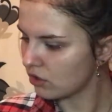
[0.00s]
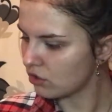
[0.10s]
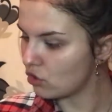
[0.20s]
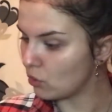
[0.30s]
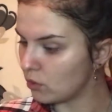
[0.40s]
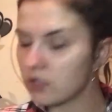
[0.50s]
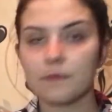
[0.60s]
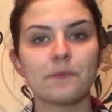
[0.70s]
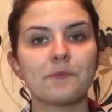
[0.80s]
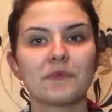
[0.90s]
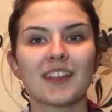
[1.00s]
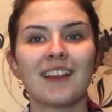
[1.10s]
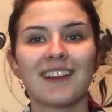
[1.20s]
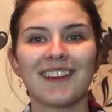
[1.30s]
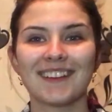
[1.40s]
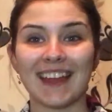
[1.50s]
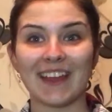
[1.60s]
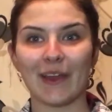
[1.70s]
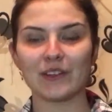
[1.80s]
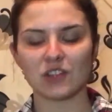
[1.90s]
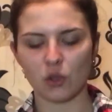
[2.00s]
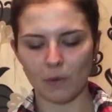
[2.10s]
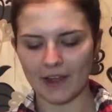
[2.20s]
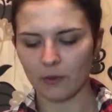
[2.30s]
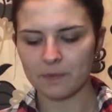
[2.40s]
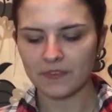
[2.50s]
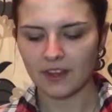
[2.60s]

Nude. There you go, took a while.